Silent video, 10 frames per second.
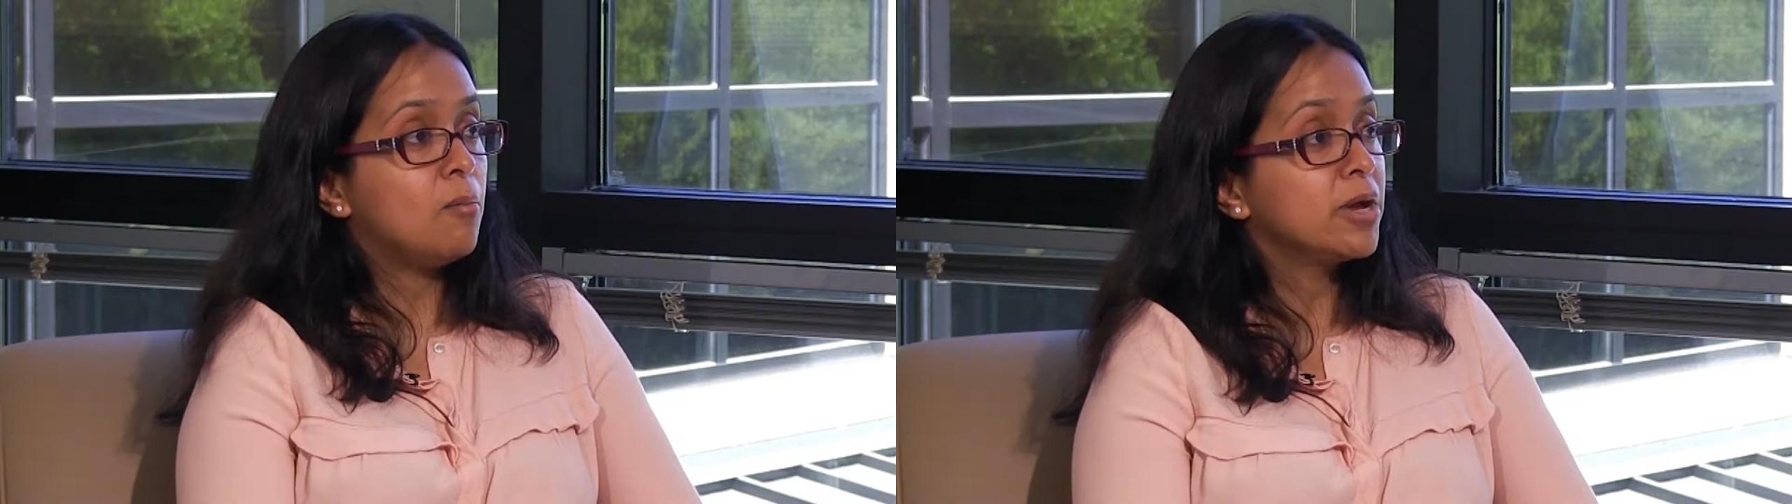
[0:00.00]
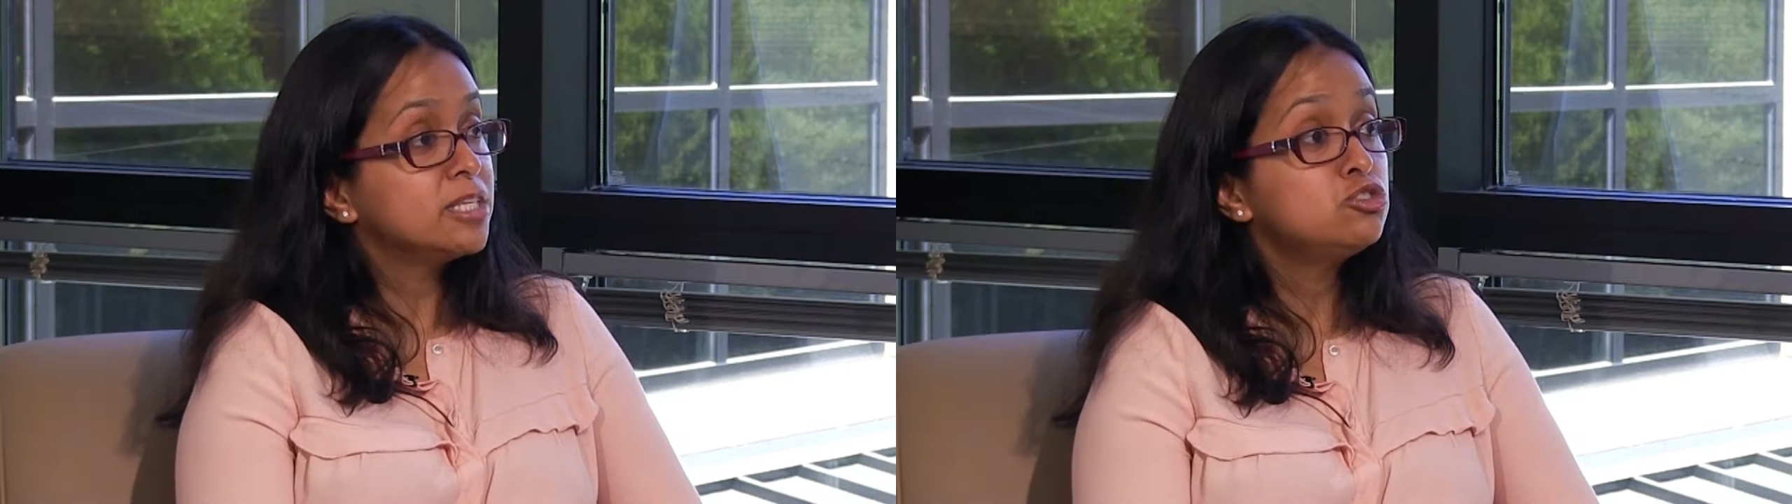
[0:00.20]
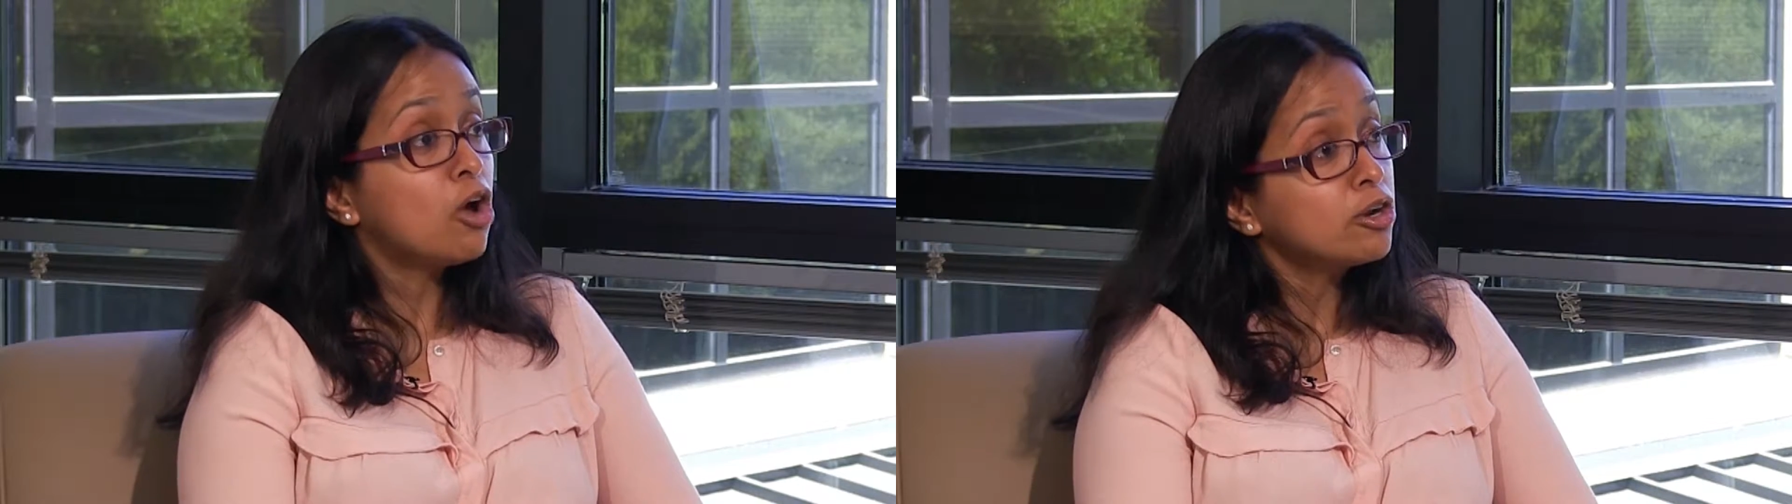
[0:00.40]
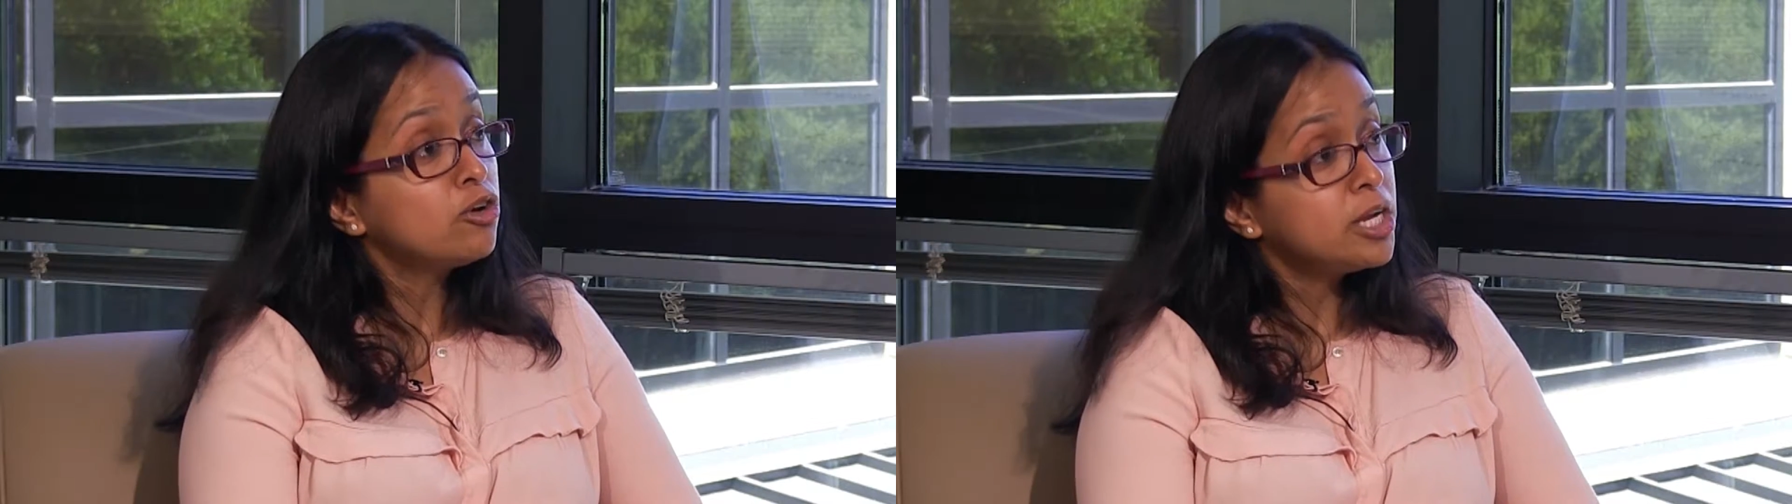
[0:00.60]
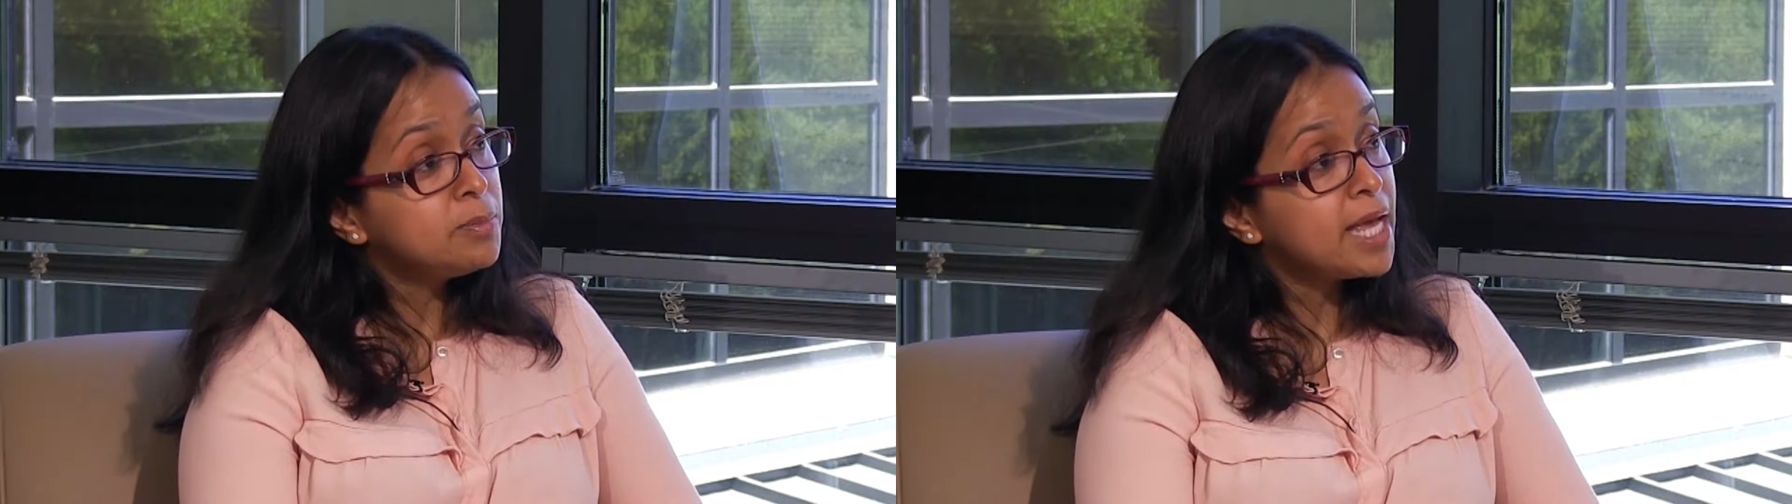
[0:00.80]
is not
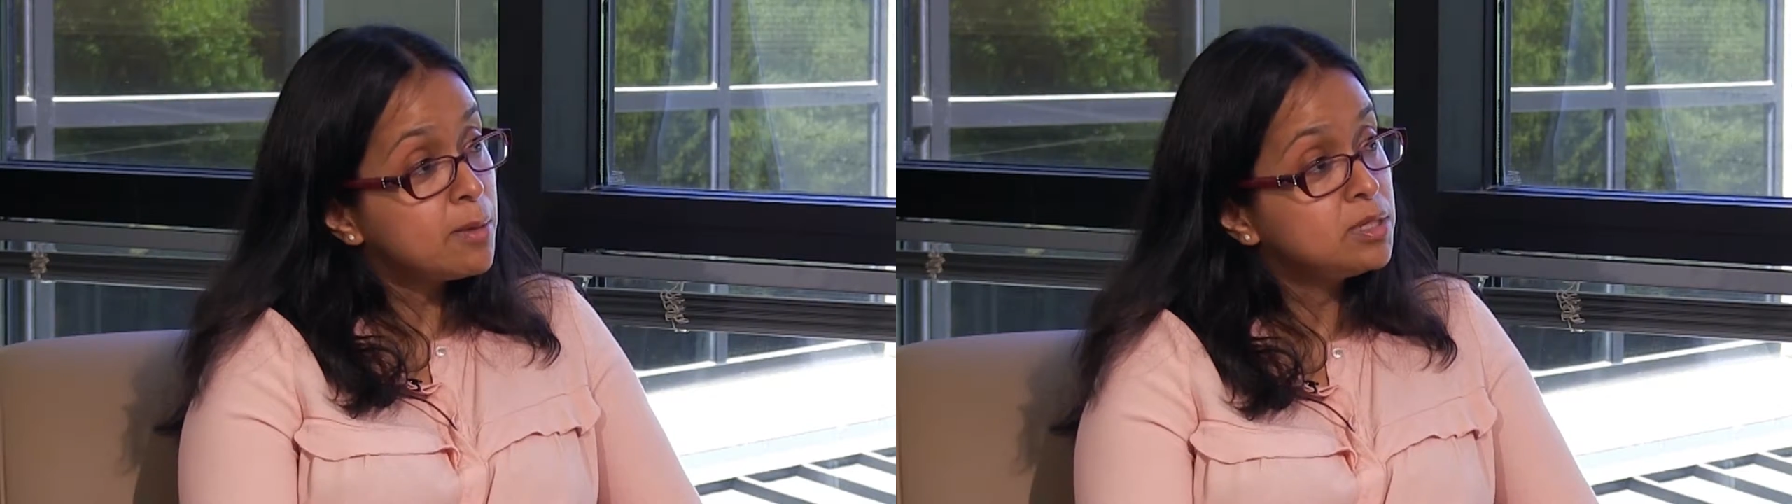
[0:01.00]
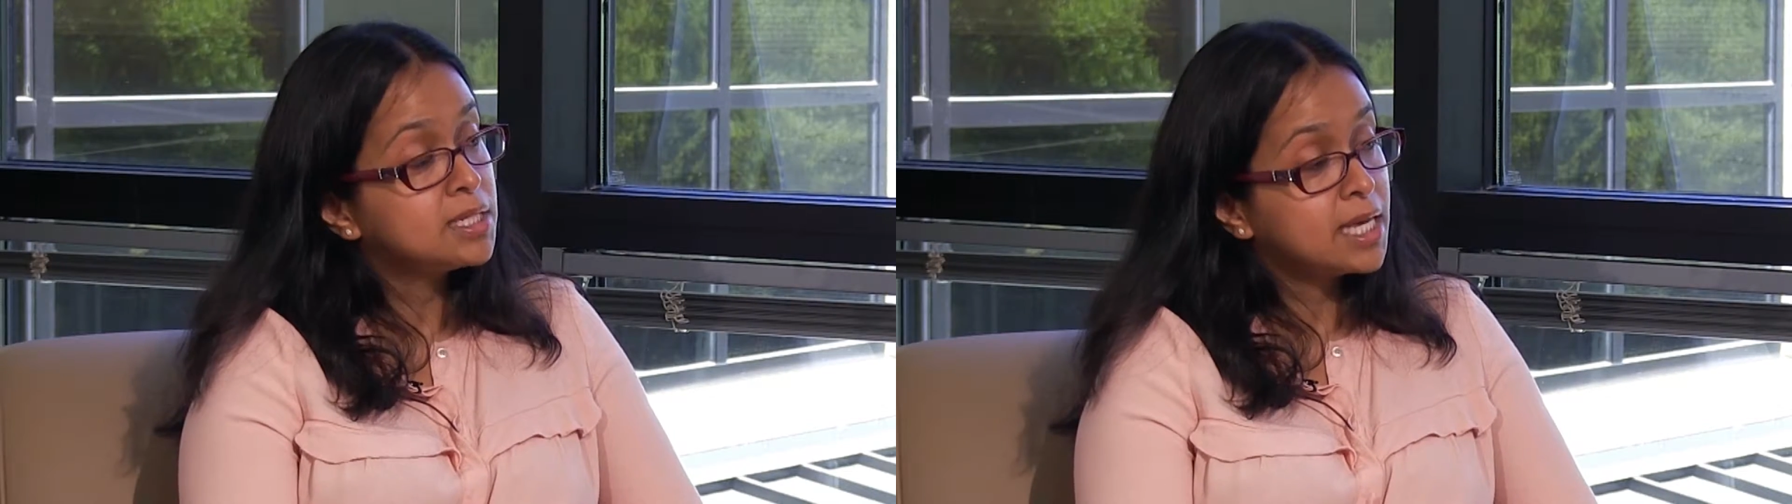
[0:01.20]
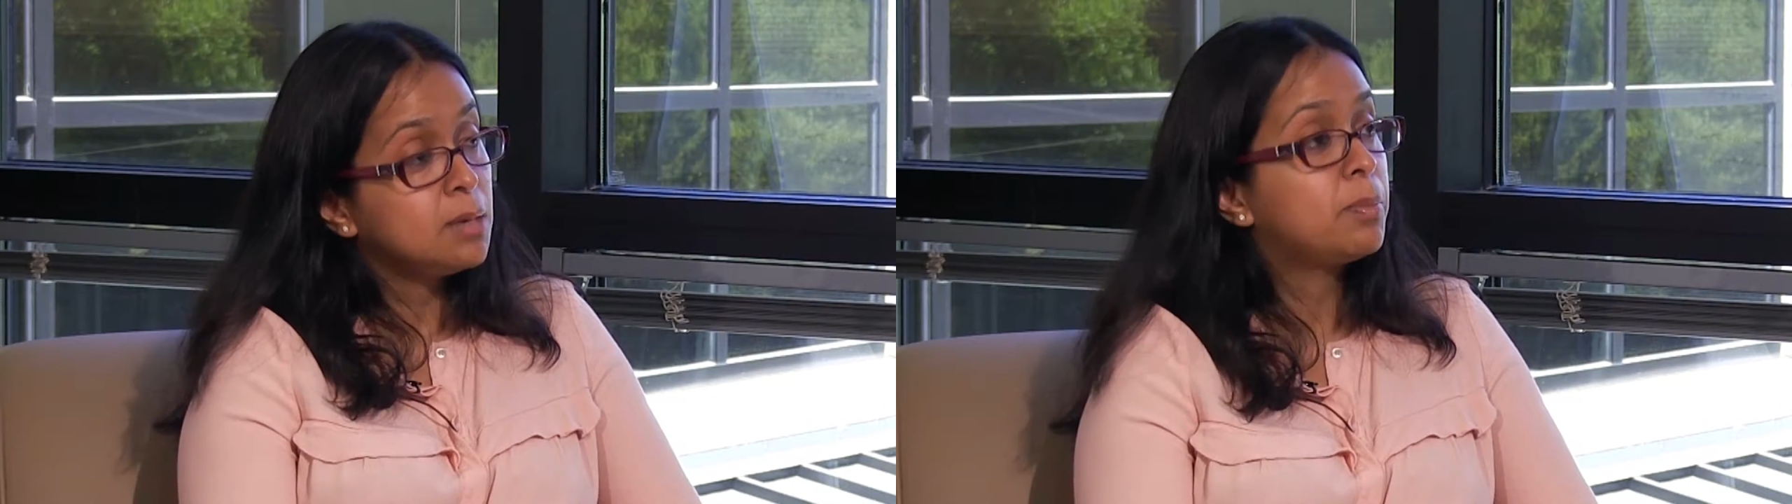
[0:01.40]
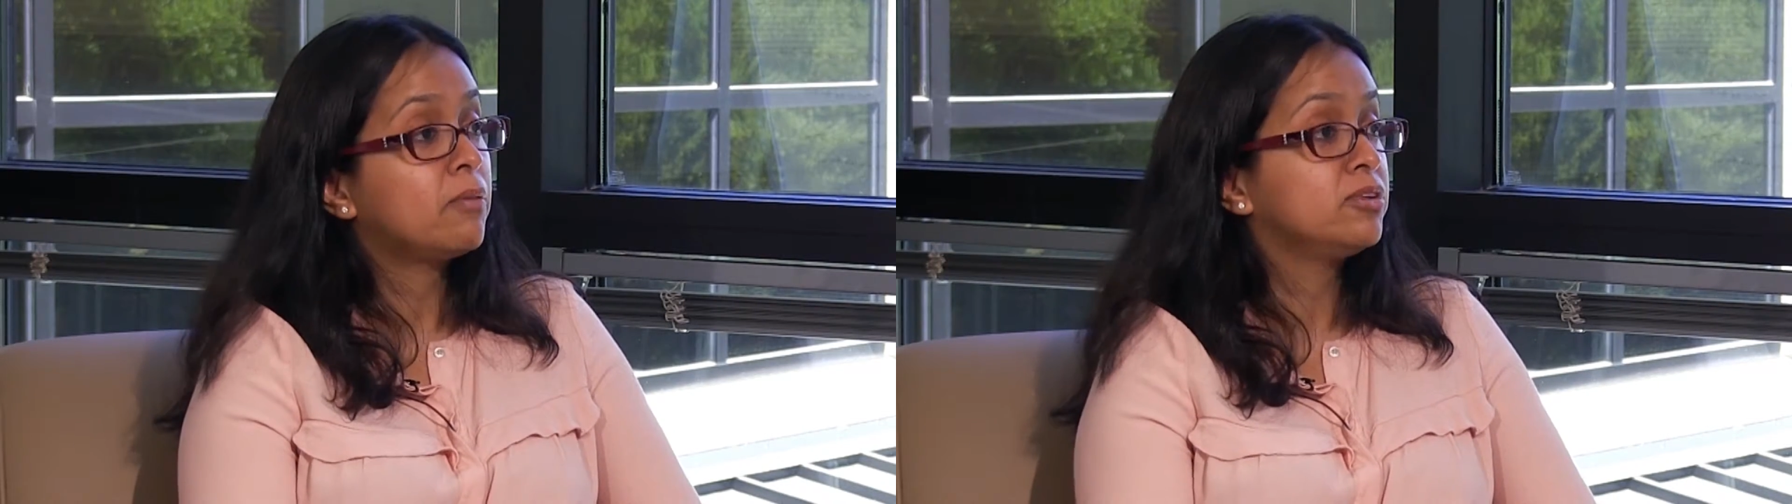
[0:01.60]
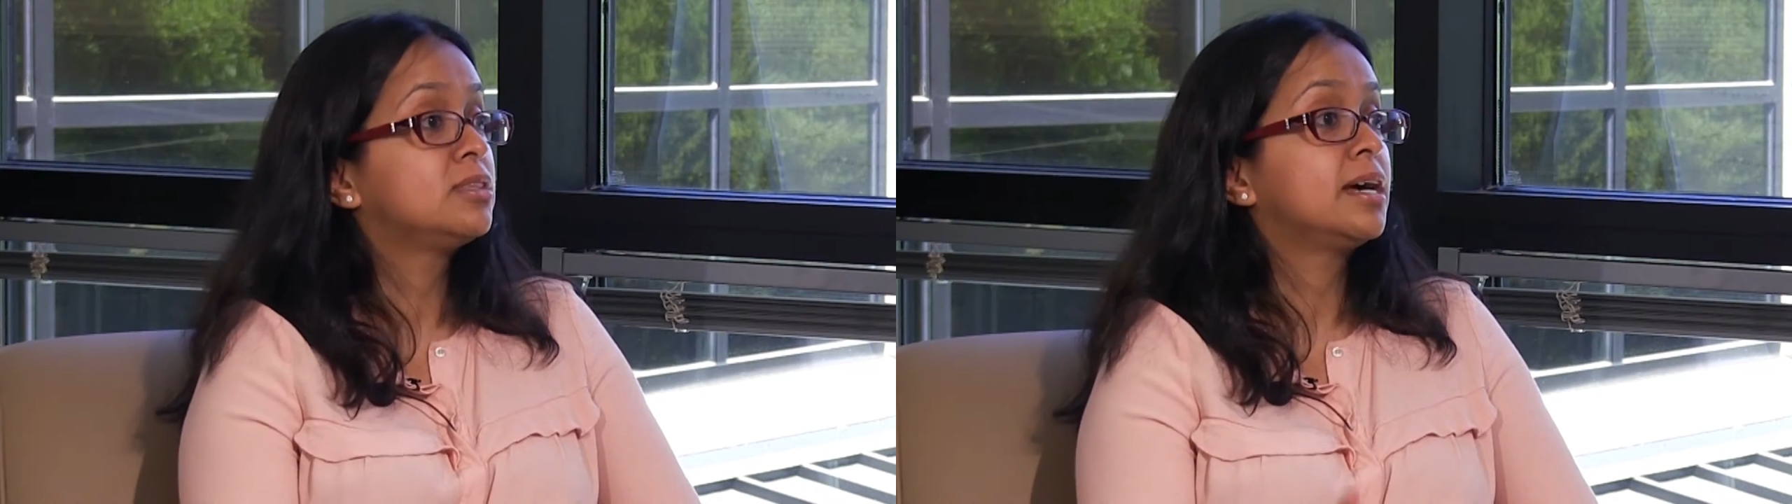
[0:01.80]
going to be able to keep
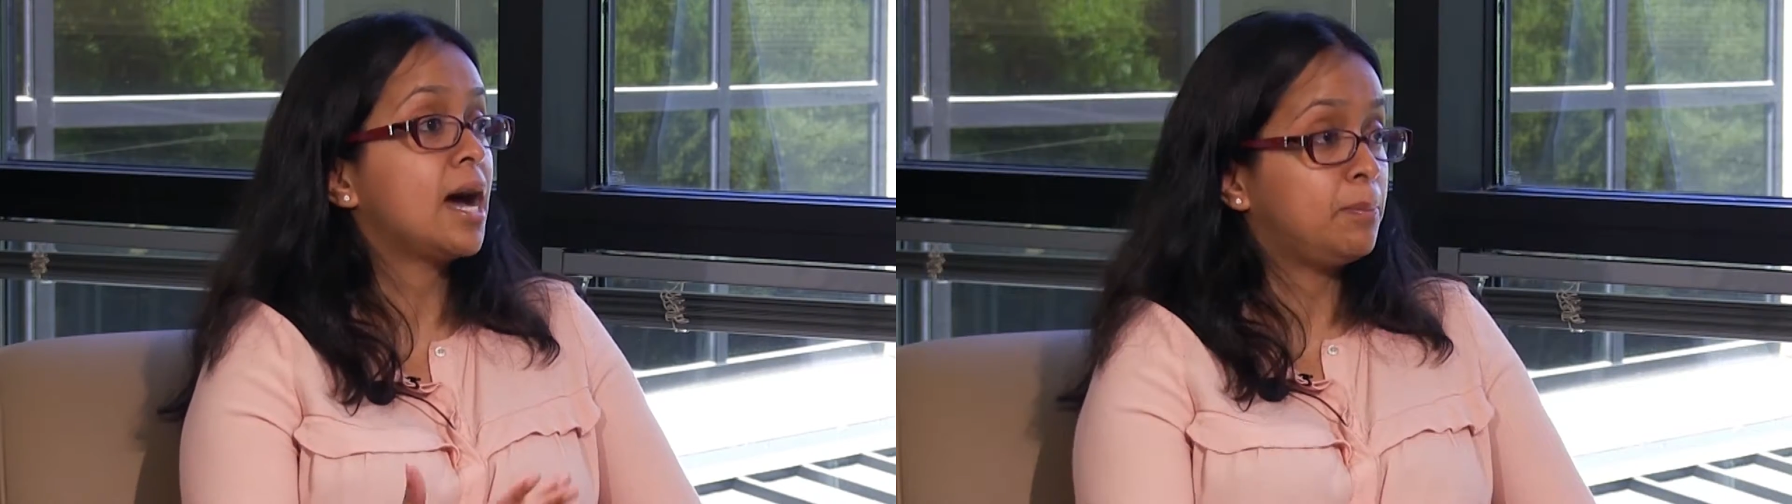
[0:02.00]
up with the